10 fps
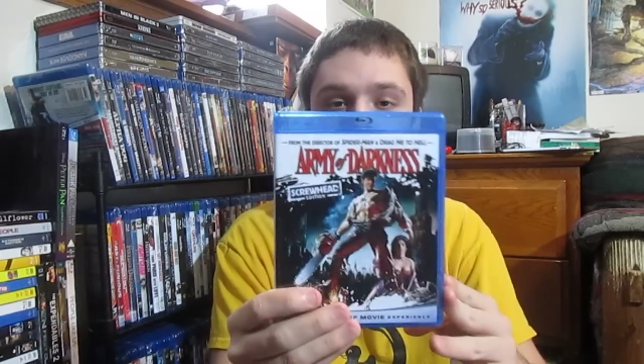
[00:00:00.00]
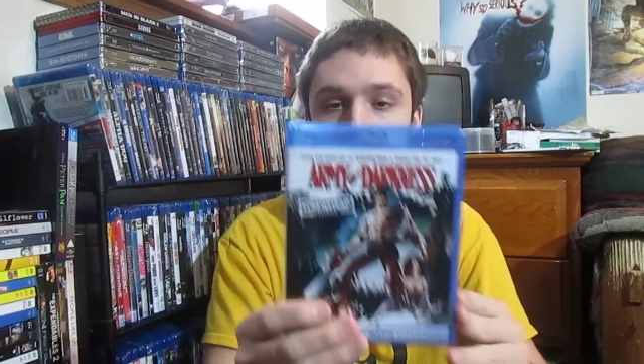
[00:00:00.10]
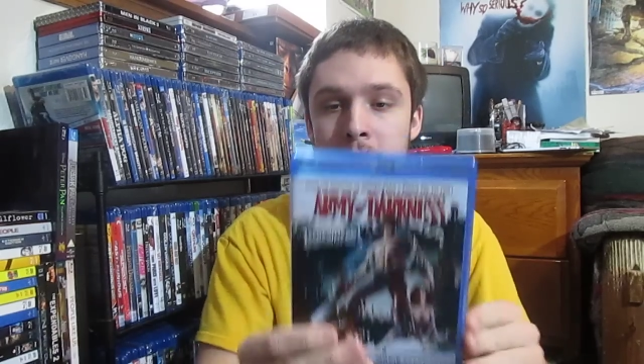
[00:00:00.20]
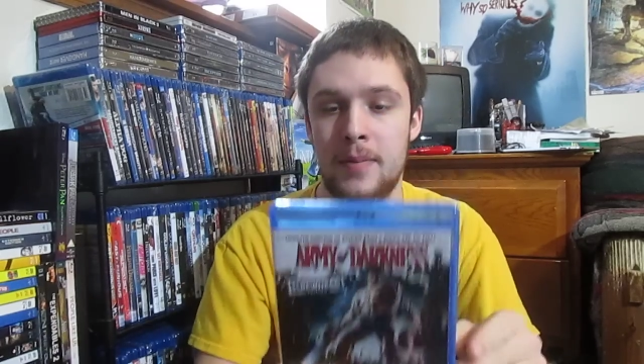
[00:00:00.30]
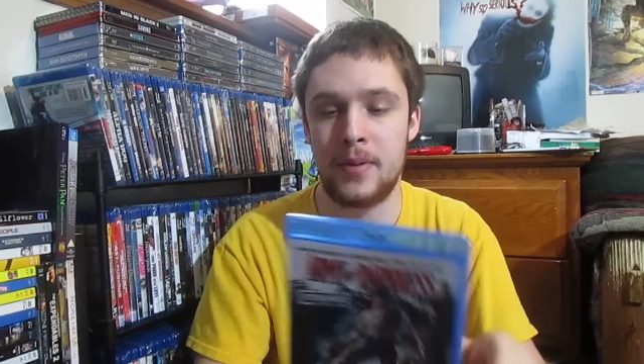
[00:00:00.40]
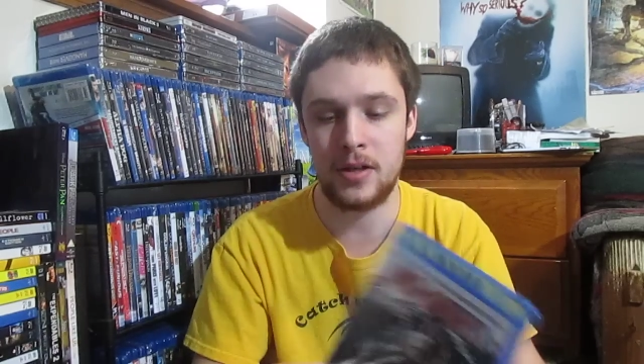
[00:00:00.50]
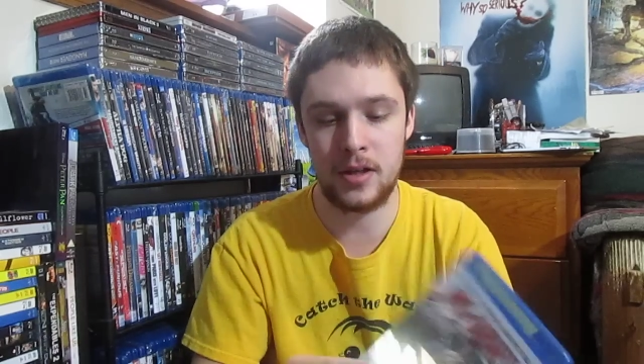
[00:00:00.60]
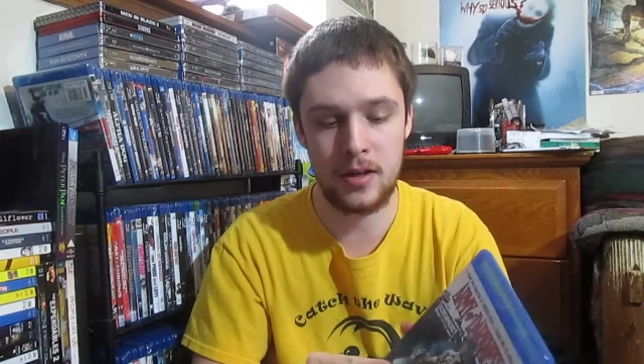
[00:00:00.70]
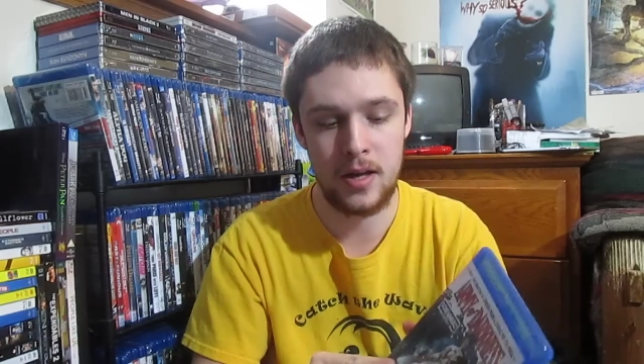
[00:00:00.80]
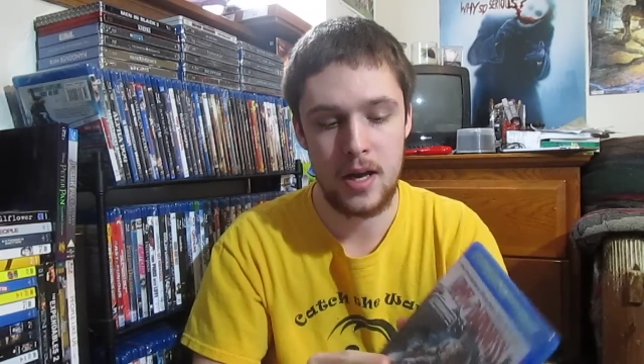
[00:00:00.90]
in my
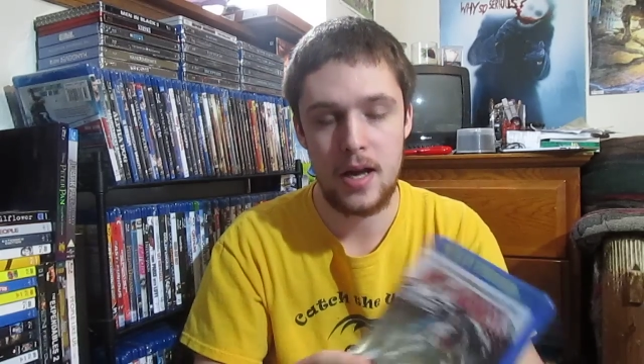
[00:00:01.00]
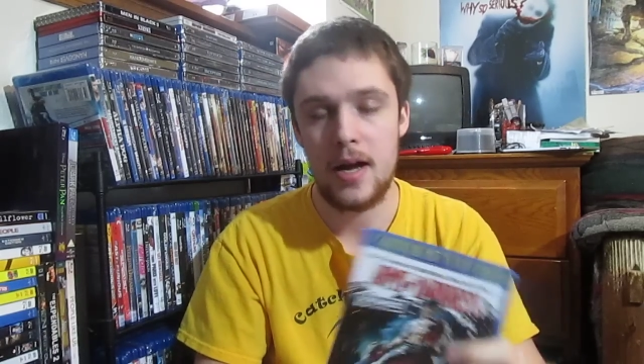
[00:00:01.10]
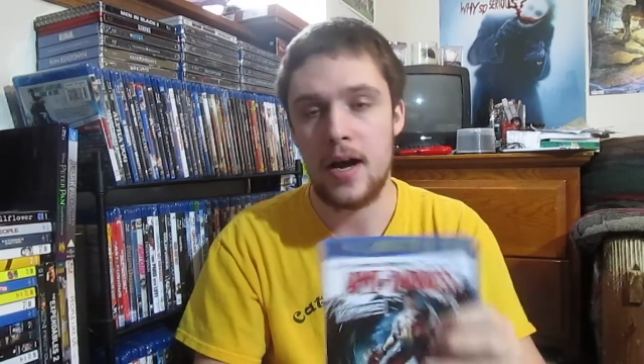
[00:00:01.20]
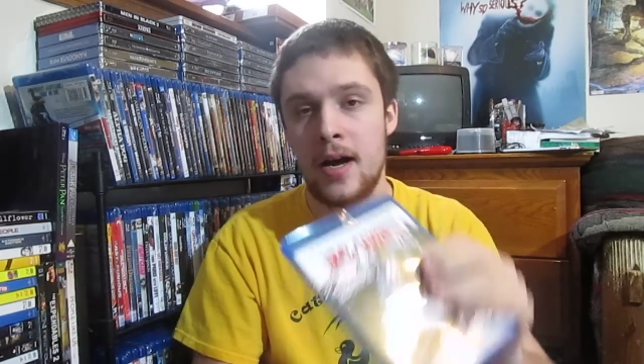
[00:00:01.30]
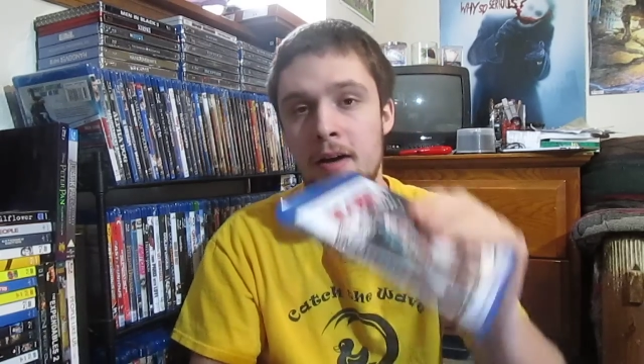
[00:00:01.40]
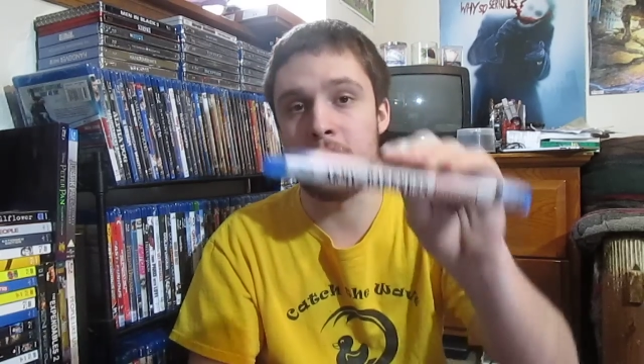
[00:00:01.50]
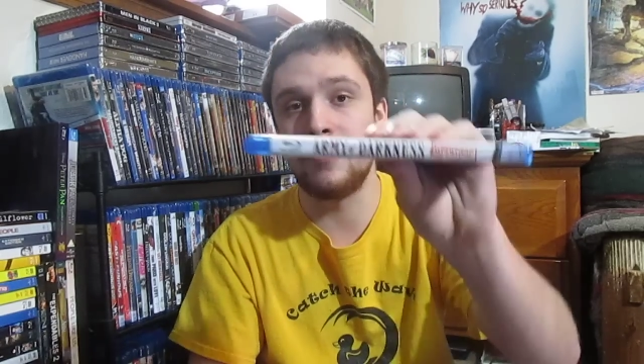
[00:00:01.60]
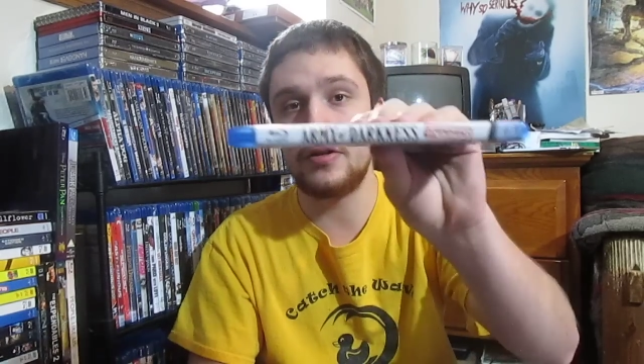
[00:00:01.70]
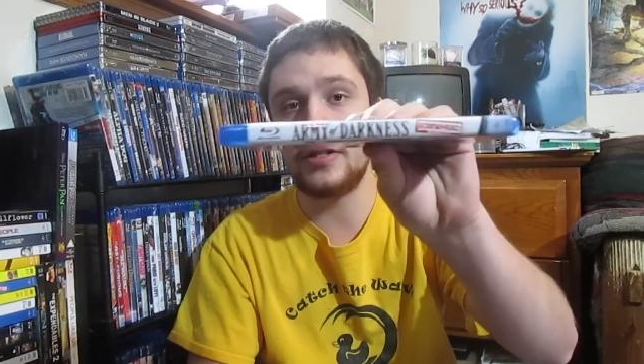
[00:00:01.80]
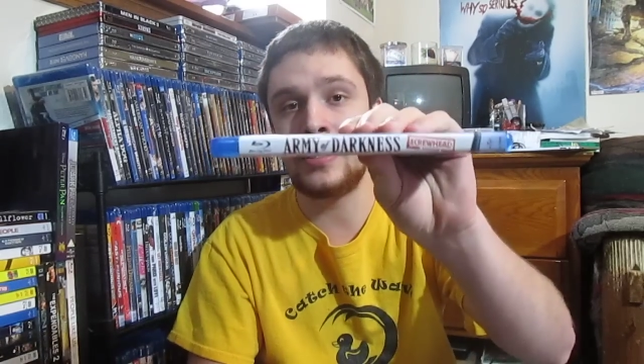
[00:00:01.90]
opinion. Uh,
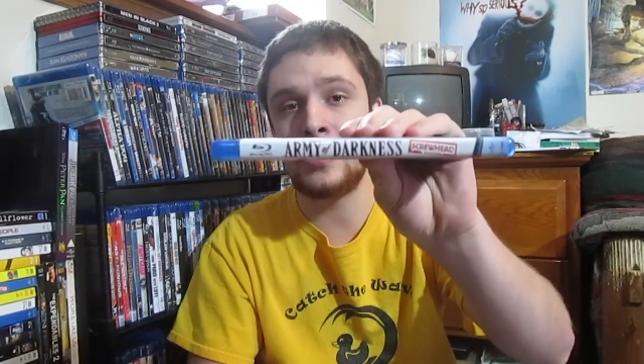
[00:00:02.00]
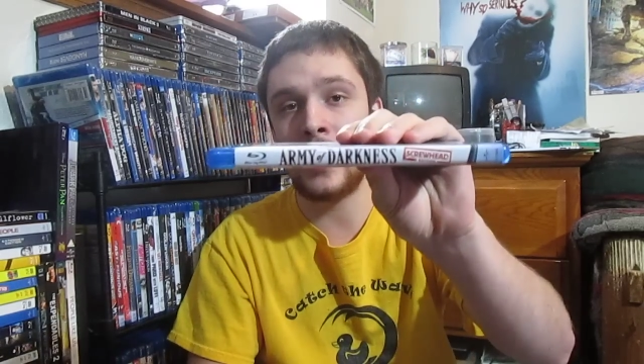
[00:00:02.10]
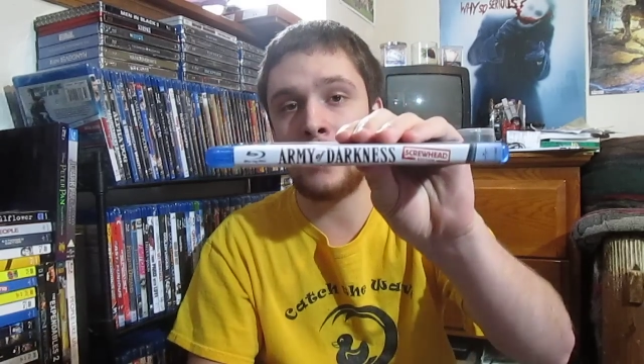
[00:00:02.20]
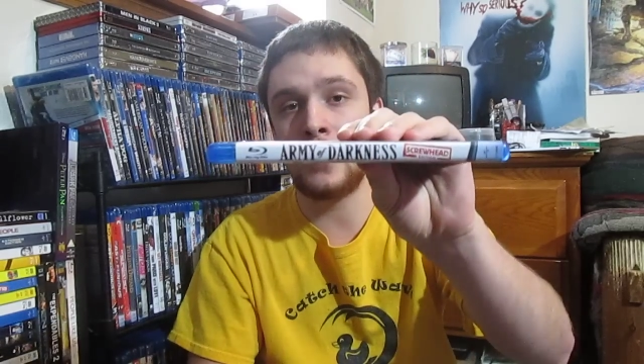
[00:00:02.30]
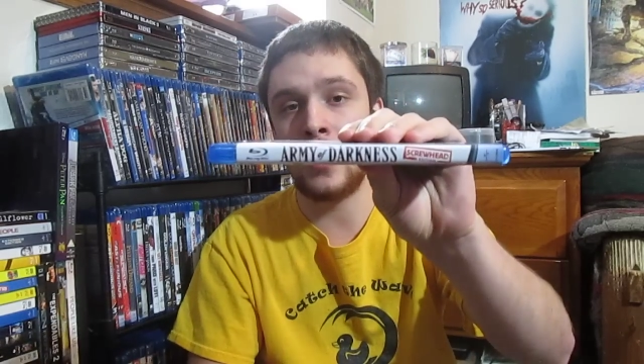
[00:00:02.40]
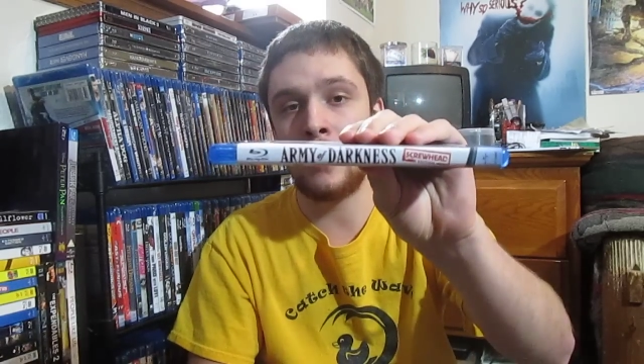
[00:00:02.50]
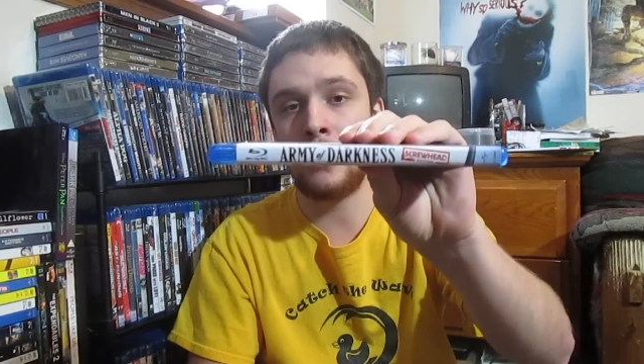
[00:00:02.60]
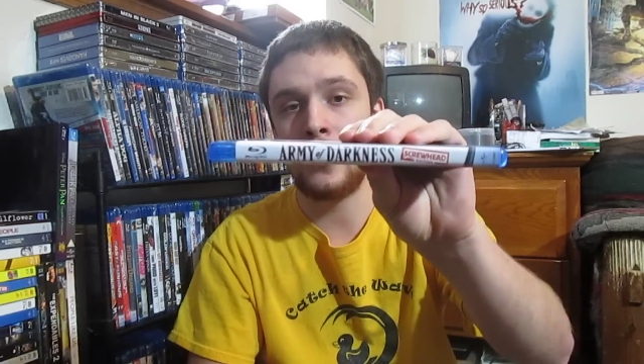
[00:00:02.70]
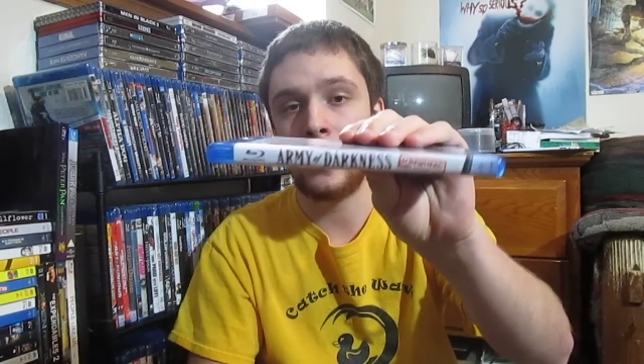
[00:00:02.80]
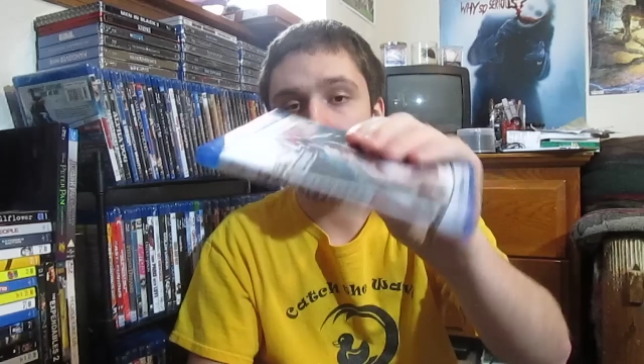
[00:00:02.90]
really stepped up